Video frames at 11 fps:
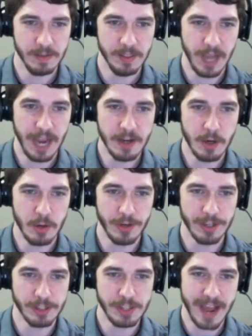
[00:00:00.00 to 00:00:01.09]
I had to go there on
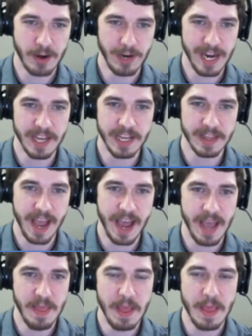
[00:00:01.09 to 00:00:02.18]
a Saturday to get that.
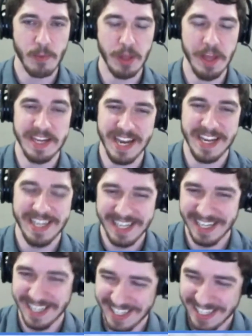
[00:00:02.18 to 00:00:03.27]
And then they were like,
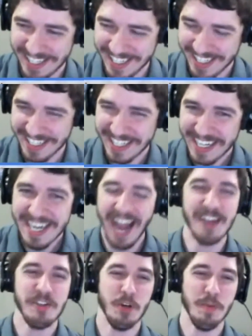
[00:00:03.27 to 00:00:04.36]

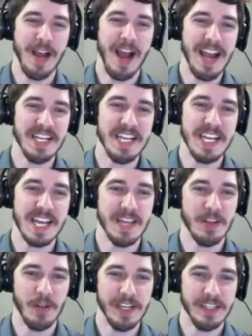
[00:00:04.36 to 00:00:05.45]
I showed them my ID, and
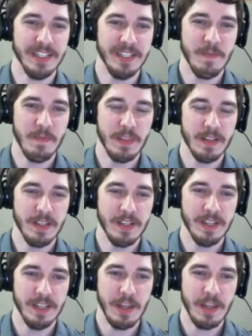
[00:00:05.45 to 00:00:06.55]
they're like,
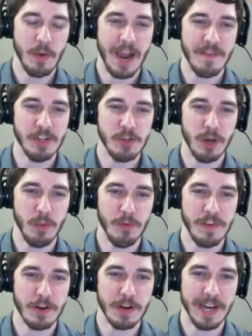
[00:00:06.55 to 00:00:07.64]
they were having trouble
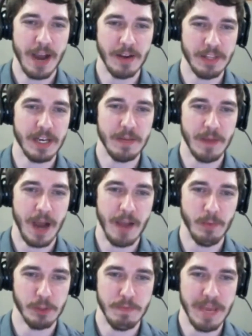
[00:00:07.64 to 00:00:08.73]
figuring out that I
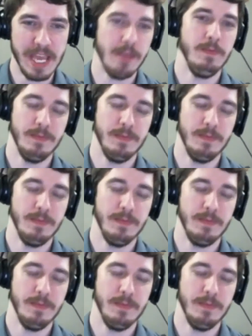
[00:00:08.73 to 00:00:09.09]
was me.